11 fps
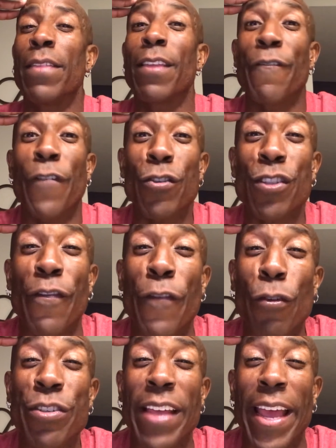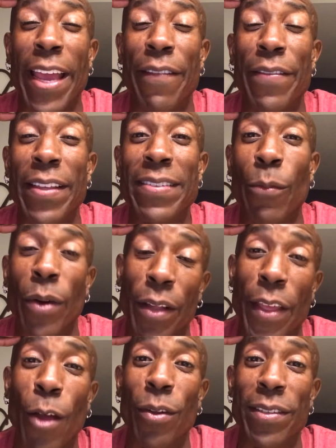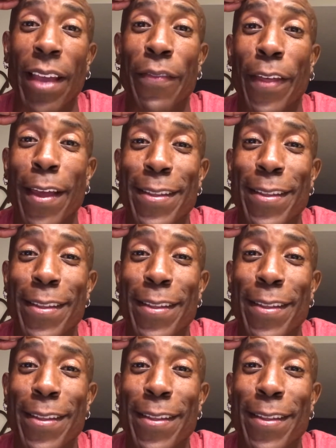the first the first save, this well, the only save,